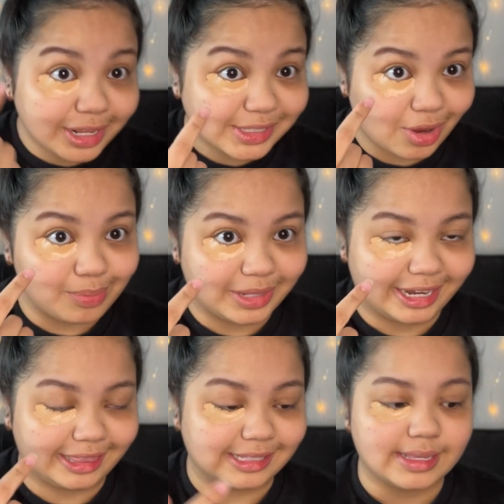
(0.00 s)
I start
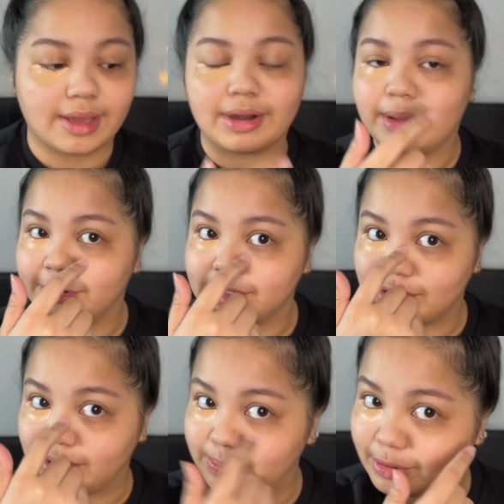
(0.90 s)
blending this out, I'm gonna
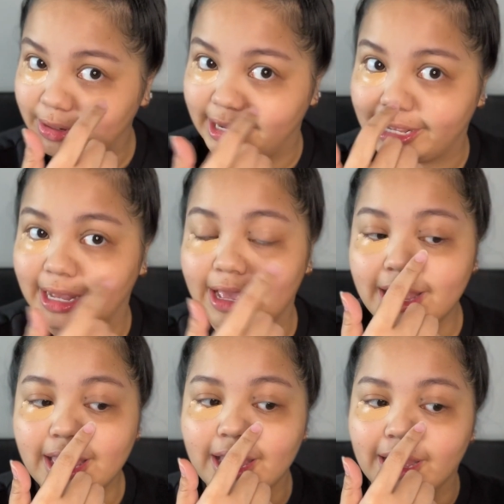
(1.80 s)
start putting
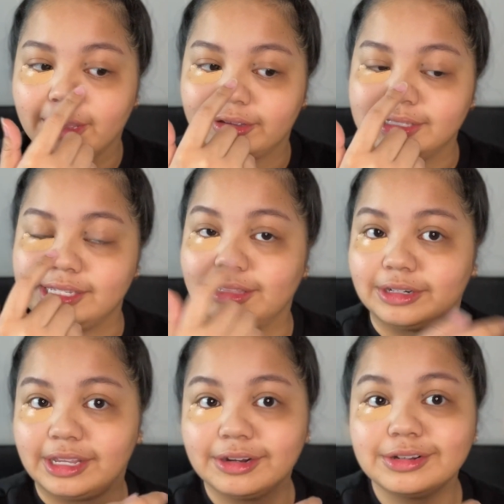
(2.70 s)
concealer
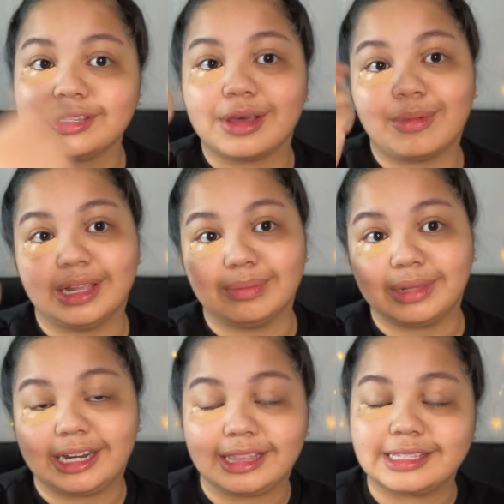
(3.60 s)
here so that while I'm
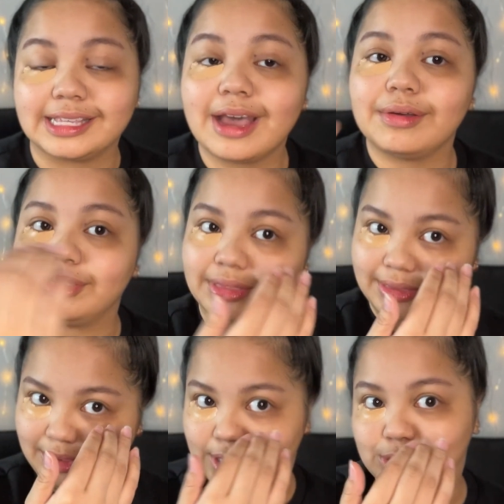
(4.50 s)
blending this out,
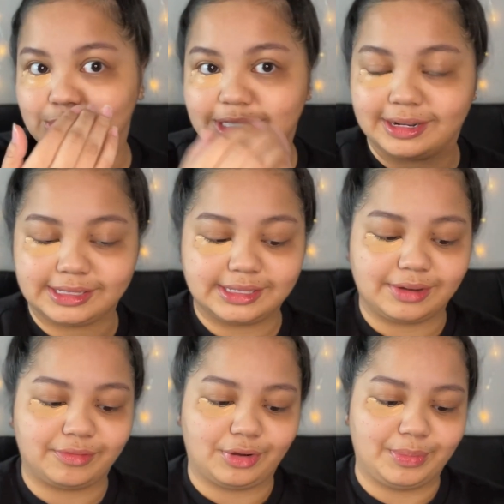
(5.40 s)
this one's gonna
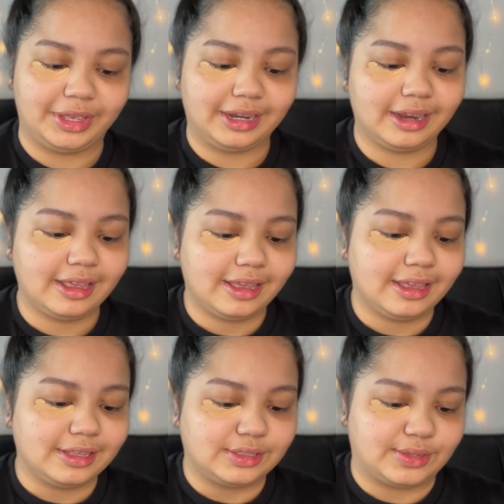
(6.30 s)
sit for a bit.
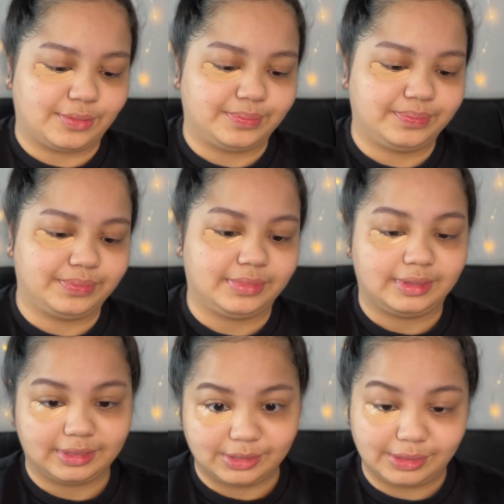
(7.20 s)
So
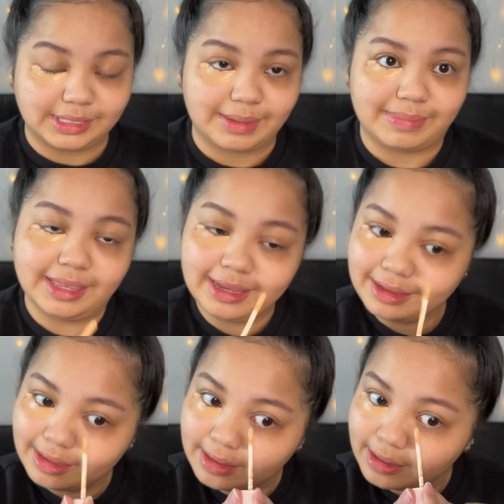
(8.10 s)
do the same
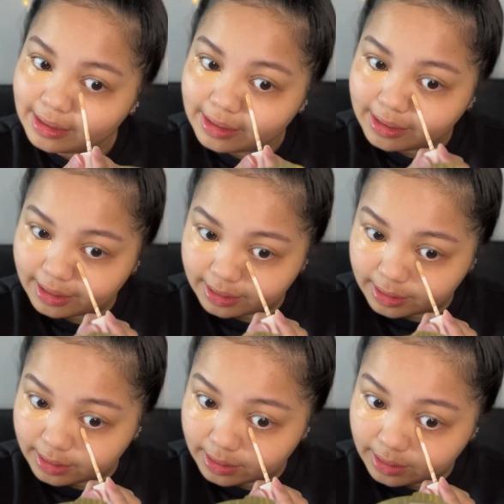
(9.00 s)
thing.
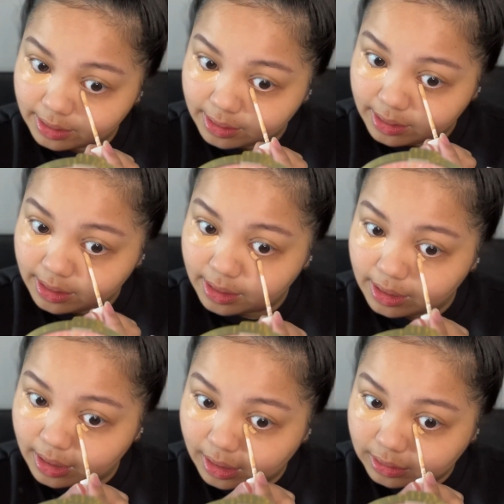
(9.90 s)

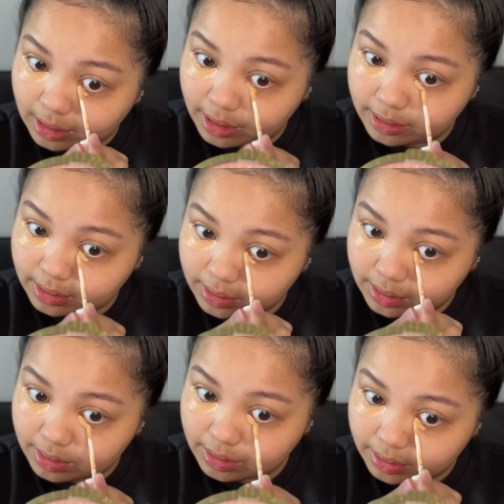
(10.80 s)
A lot
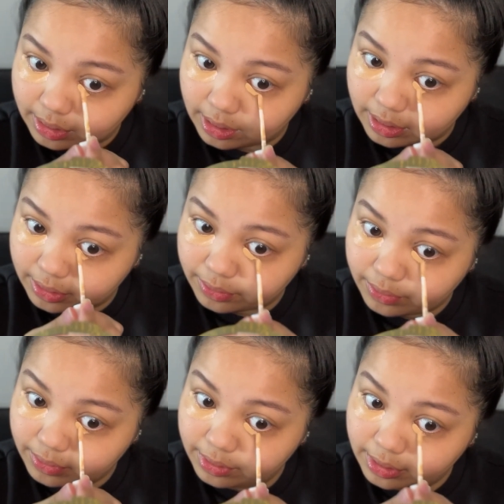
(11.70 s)
on the inner
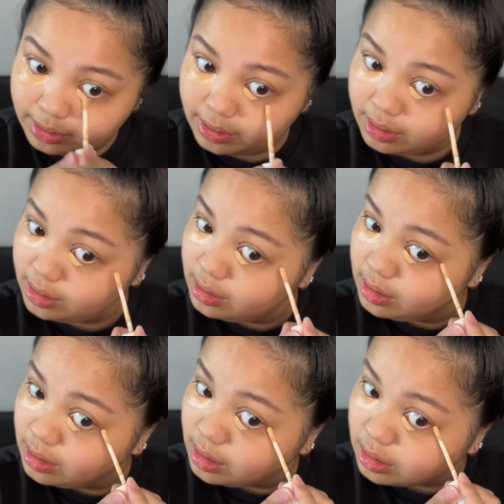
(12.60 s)
corner,
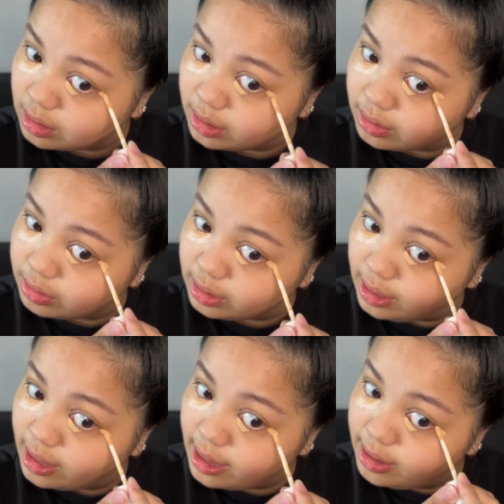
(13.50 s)
a lot on the
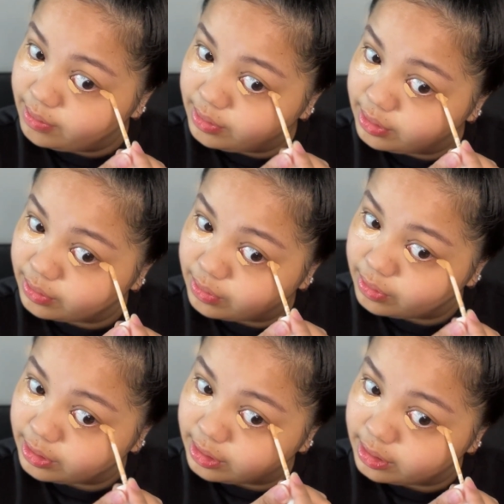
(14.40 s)
outer
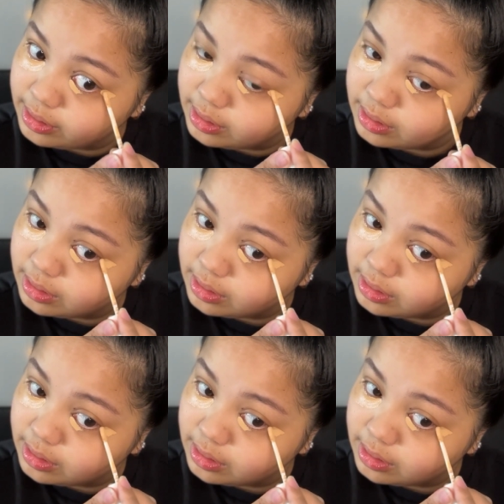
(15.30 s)
corner,